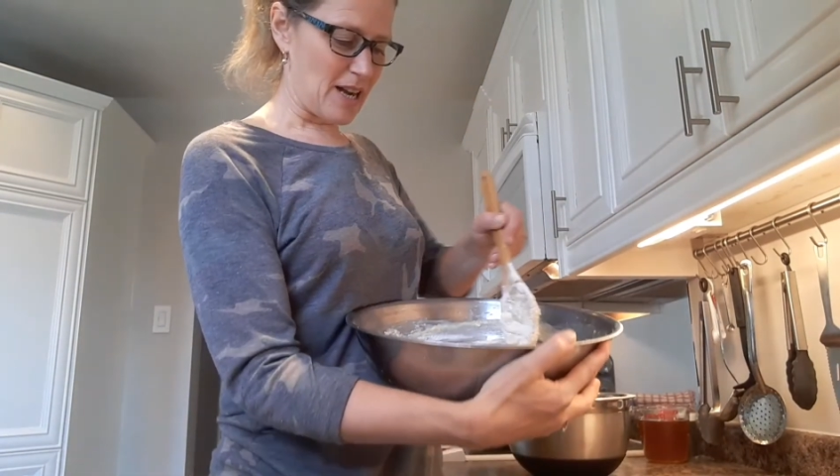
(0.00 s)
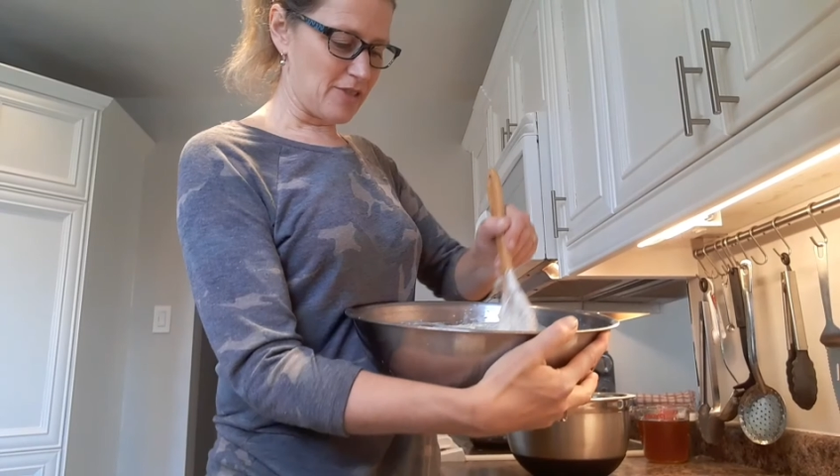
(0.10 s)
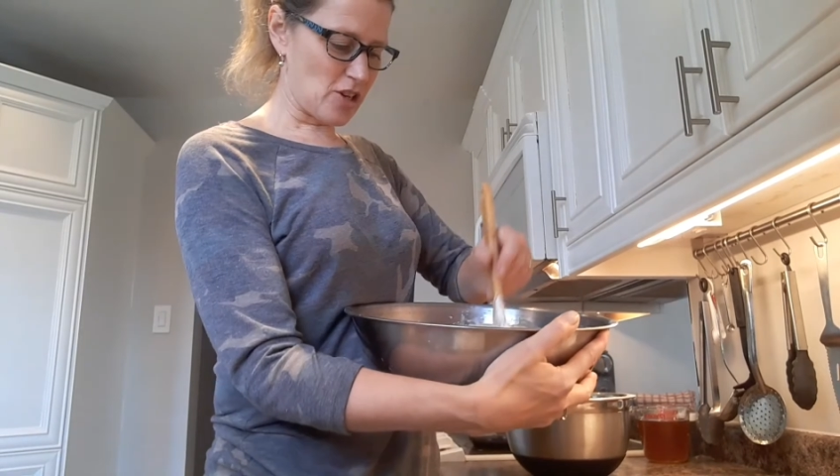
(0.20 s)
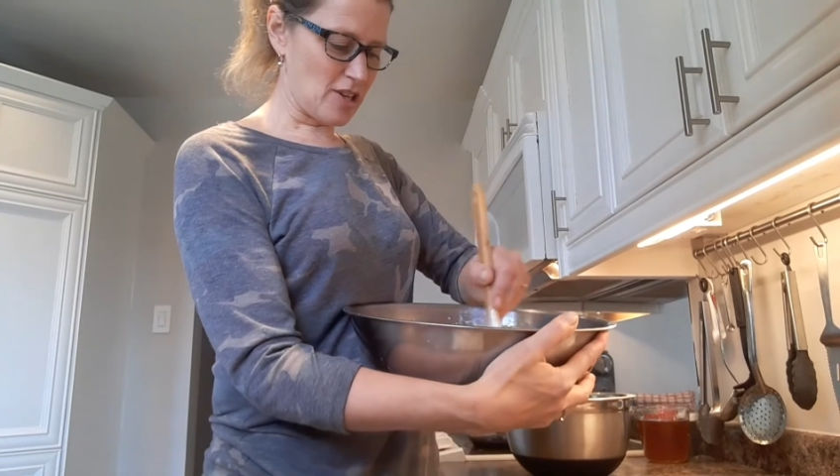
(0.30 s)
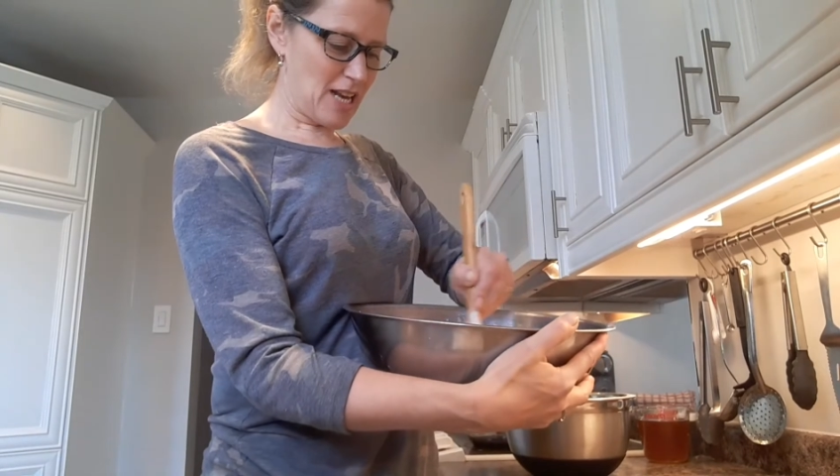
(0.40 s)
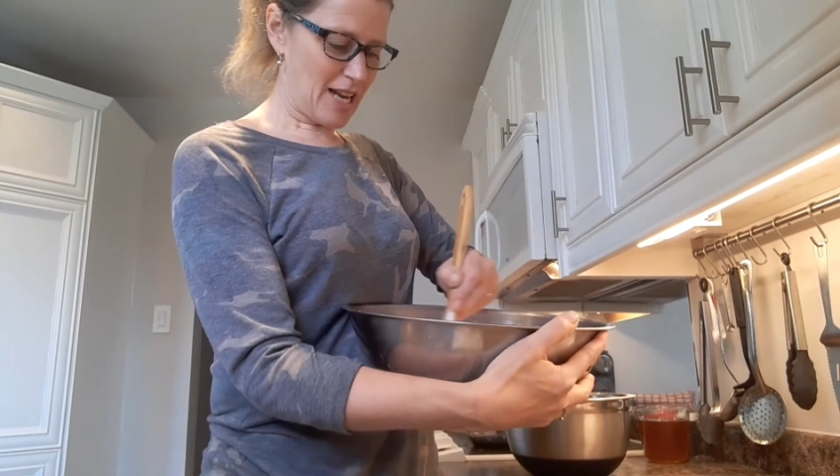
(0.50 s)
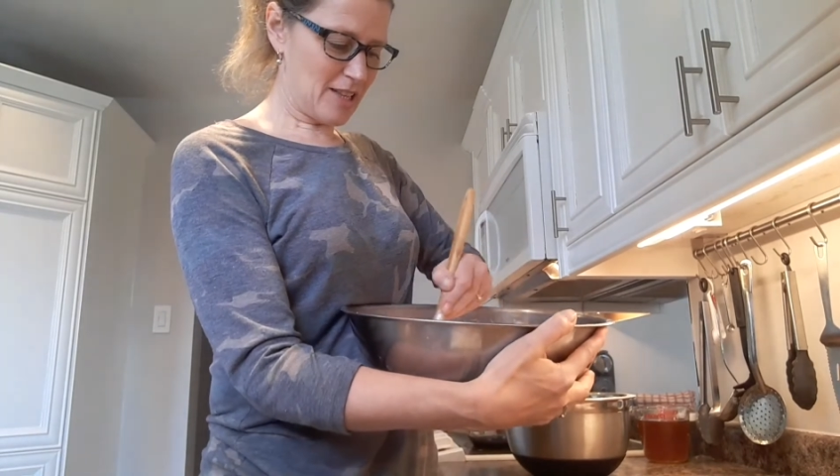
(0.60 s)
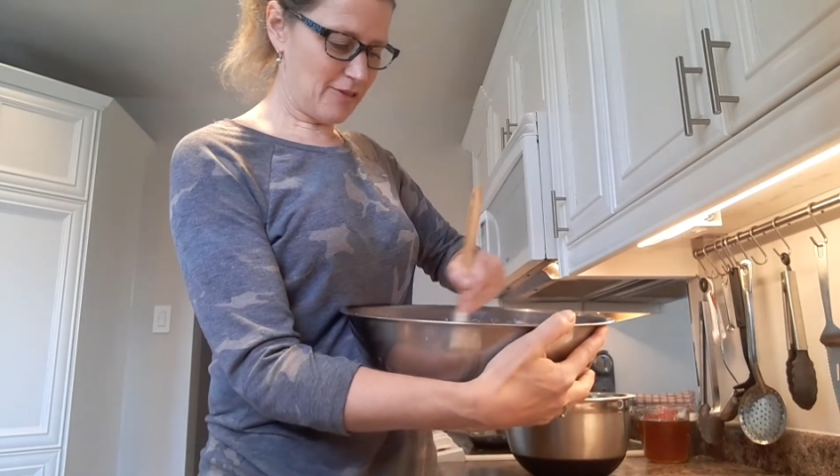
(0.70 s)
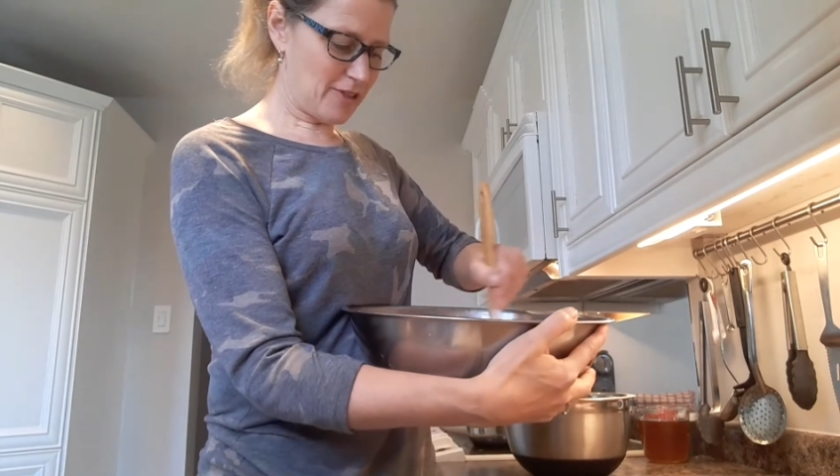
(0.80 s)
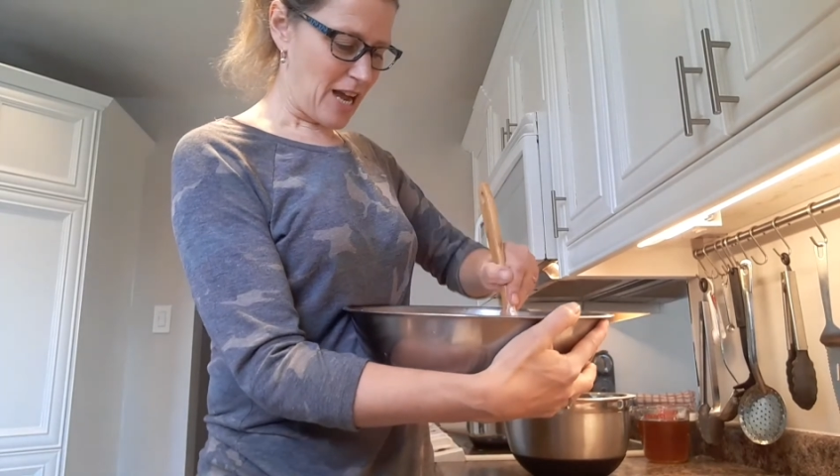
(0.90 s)
I've started adding
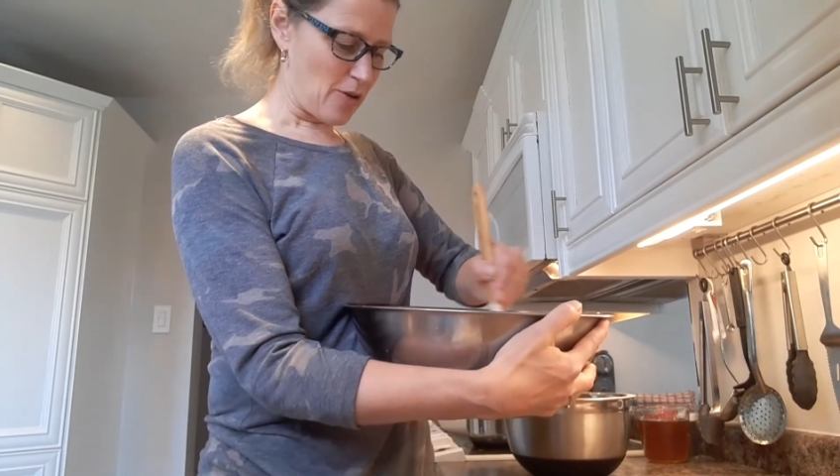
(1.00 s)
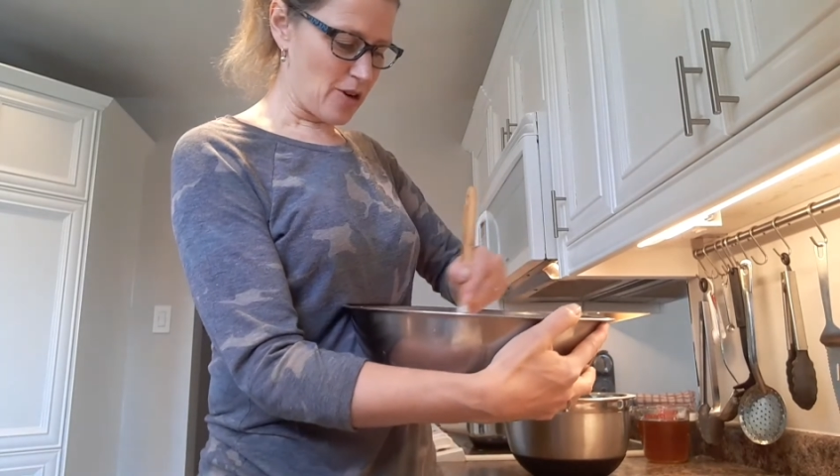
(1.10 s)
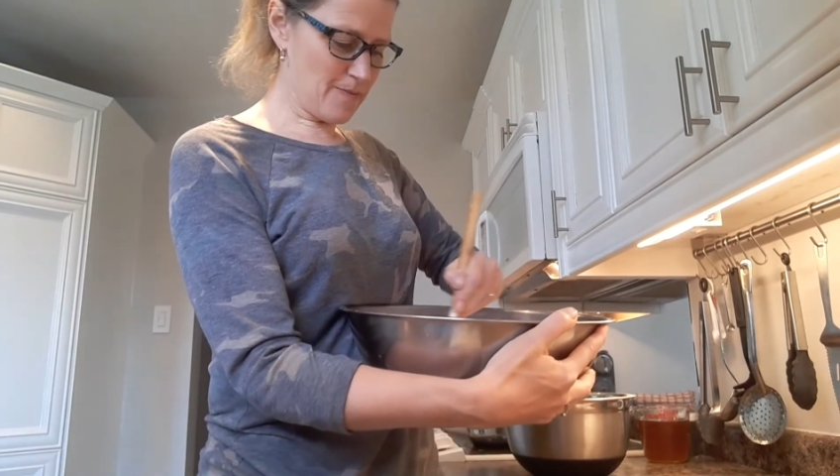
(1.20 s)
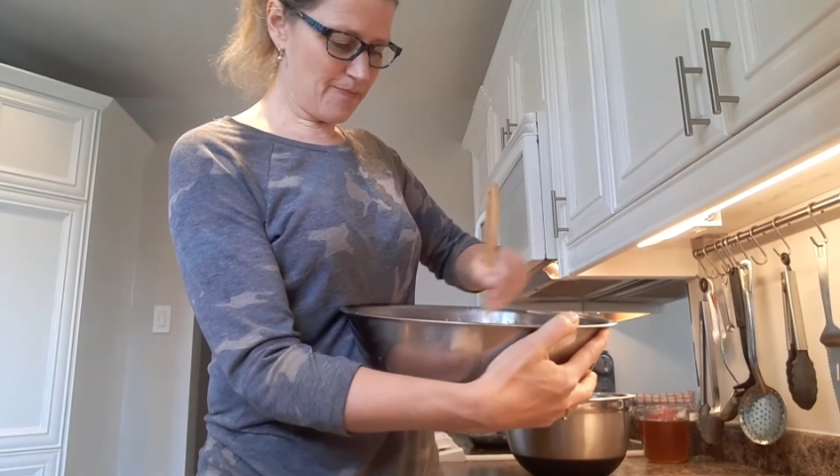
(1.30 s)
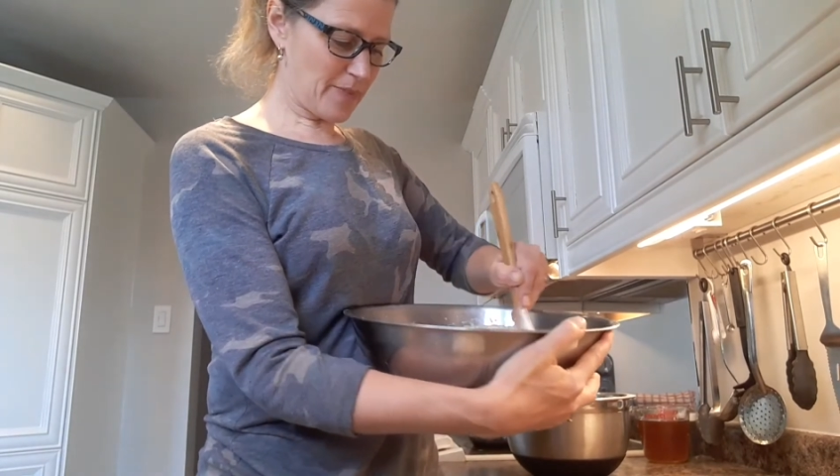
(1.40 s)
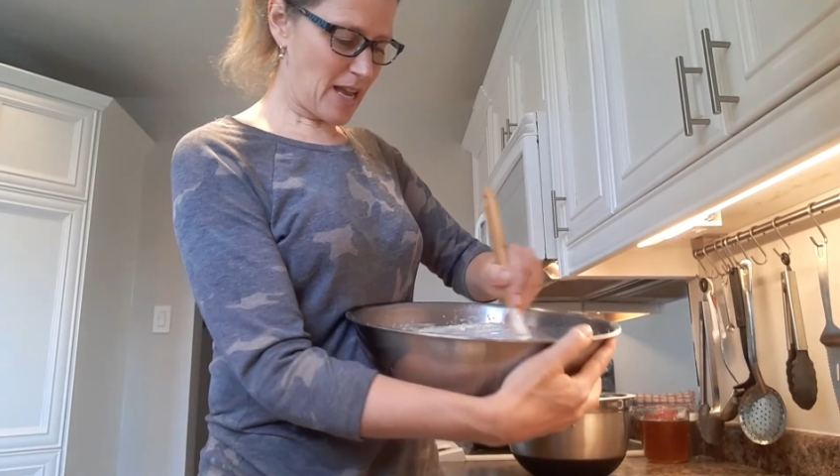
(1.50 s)
the flour